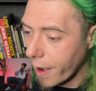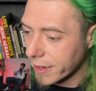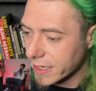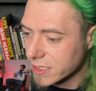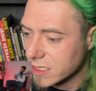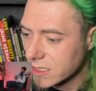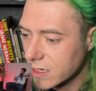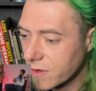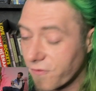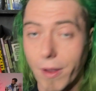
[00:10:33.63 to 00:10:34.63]
artists
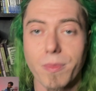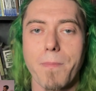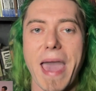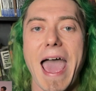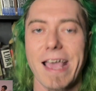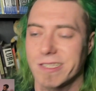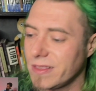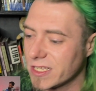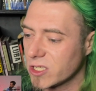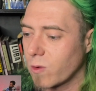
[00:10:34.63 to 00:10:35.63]
from the past,
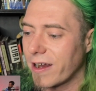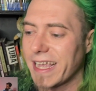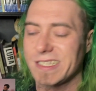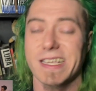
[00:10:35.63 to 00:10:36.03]
and this is where it gets